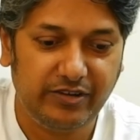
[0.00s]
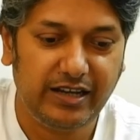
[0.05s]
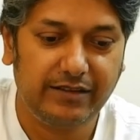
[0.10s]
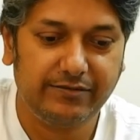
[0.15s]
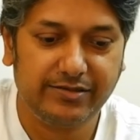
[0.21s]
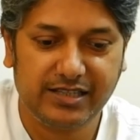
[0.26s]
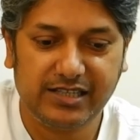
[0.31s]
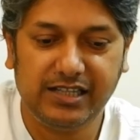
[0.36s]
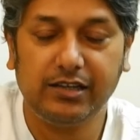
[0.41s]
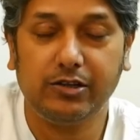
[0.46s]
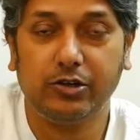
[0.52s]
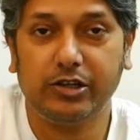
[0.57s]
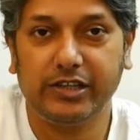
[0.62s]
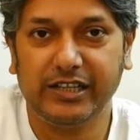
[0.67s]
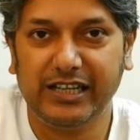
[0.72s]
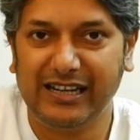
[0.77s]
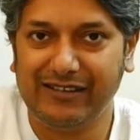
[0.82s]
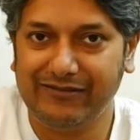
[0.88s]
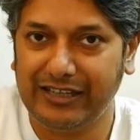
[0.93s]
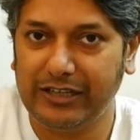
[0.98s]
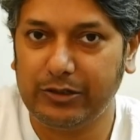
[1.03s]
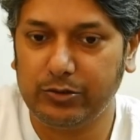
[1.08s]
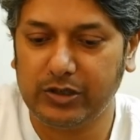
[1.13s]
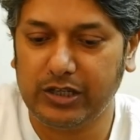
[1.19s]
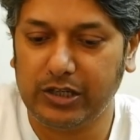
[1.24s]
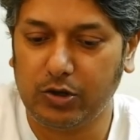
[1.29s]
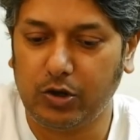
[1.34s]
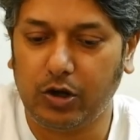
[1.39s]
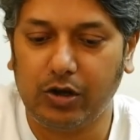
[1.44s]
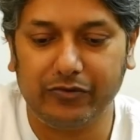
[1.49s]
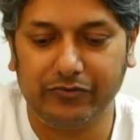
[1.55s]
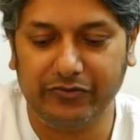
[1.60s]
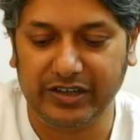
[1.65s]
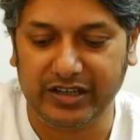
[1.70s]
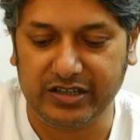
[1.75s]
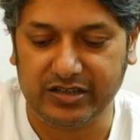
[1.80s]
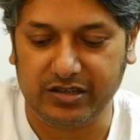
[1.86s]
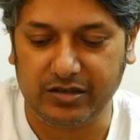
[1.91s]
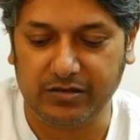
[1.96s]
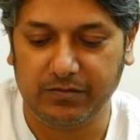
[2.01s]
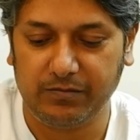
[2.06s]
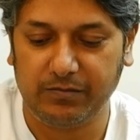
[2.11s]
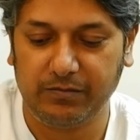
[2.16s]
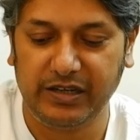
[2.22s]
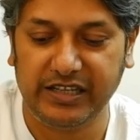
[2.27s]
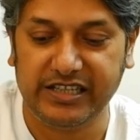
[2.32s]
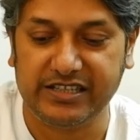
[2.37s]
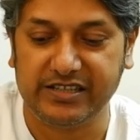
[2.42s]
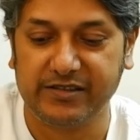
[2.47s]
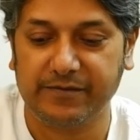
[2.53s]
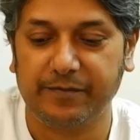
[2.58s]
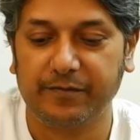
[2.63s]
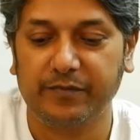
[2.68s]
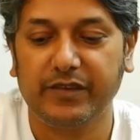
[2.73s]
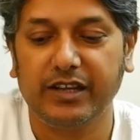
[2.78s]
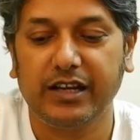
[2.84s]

We have still not delved into the non-fiction, please.